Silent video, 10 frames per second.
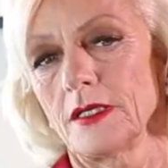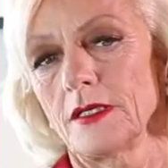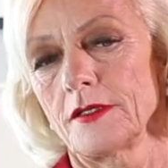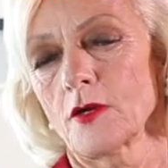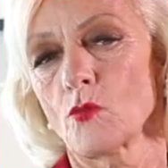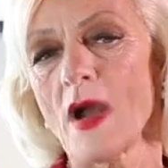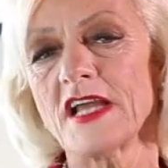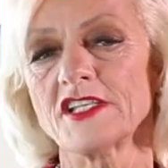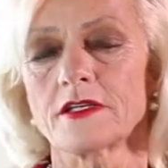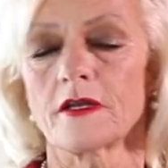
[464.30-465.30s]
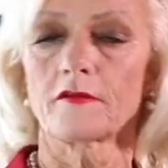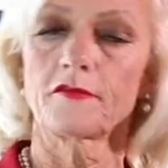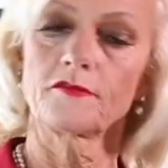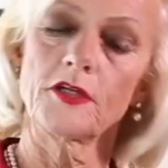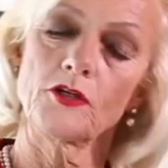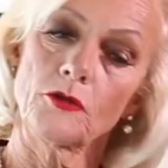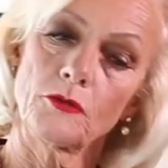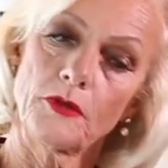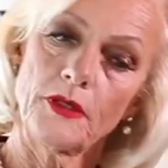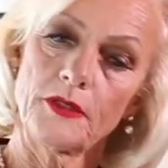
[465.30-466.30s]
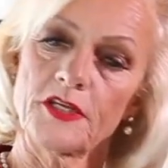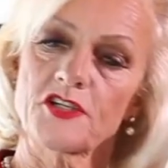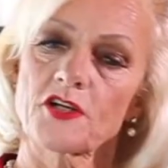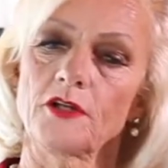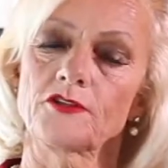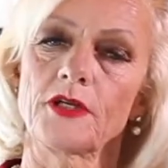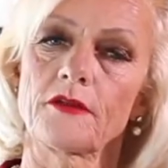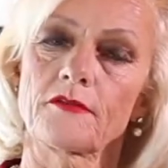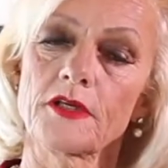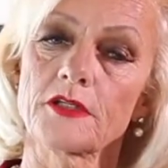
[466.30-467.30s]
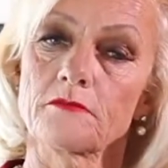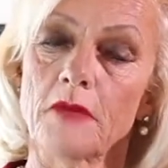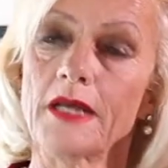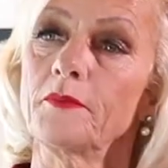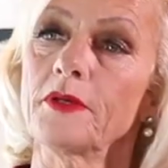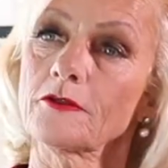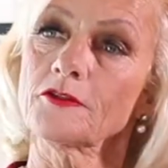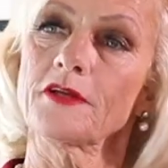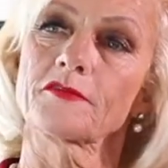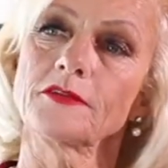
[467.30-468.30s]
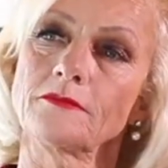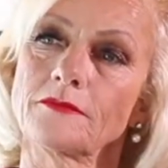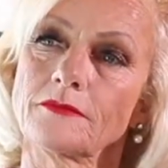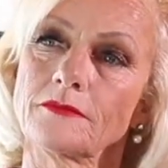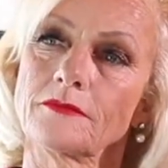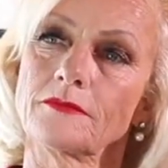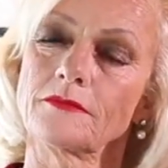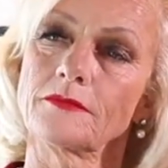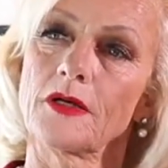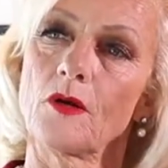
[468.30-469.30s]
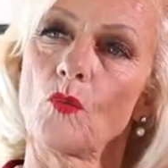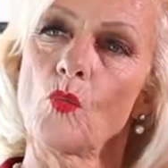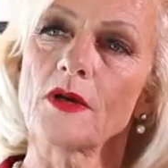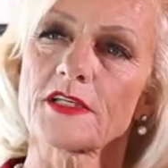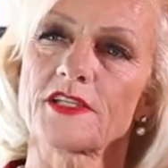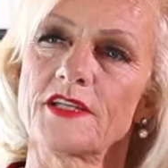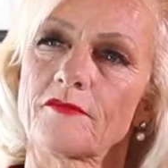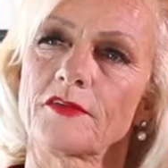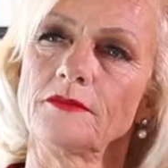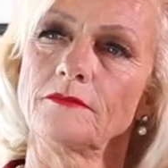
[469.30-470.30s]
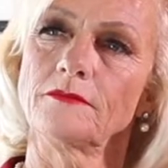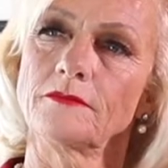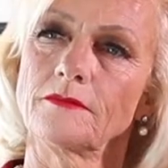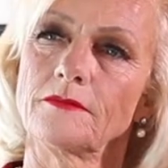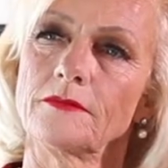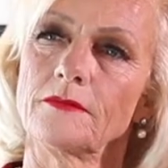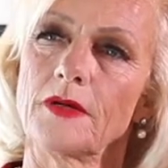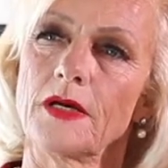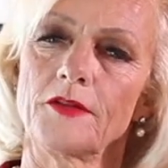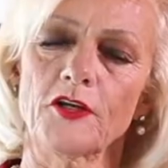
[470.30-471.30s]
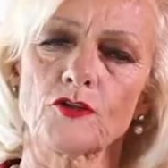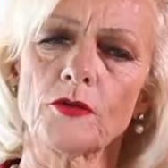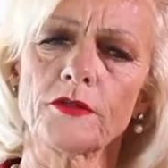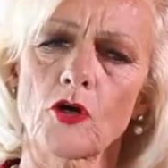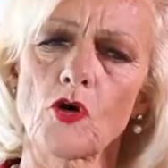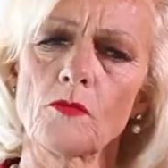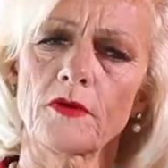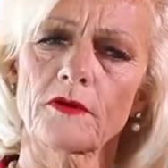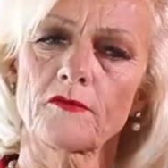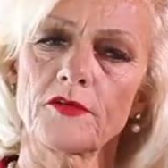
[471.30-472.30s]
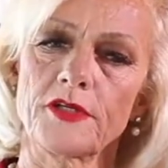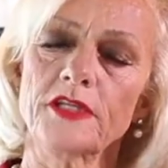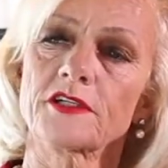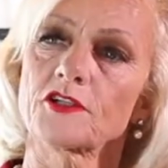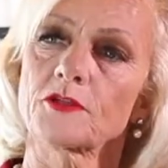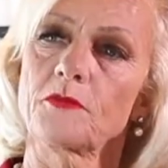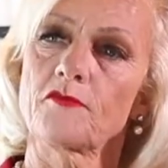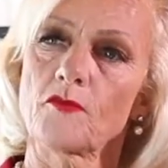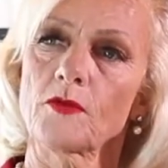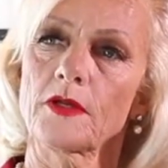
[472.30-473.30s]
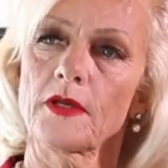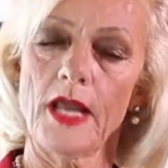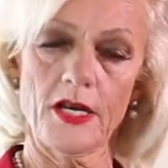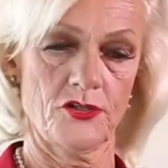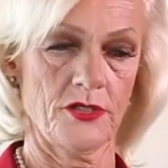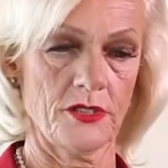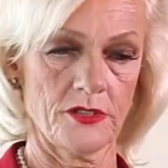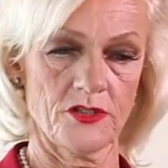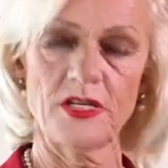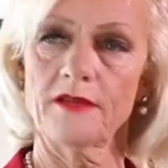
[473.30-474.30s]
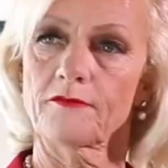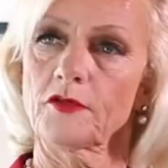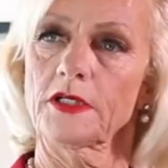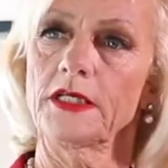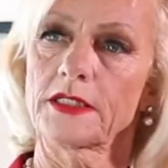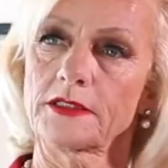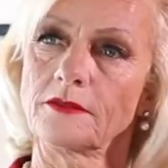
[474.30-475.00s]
They're wise enough, they know in this country things might be a little different. What is different? They're doing their homework for years before they actually set foot here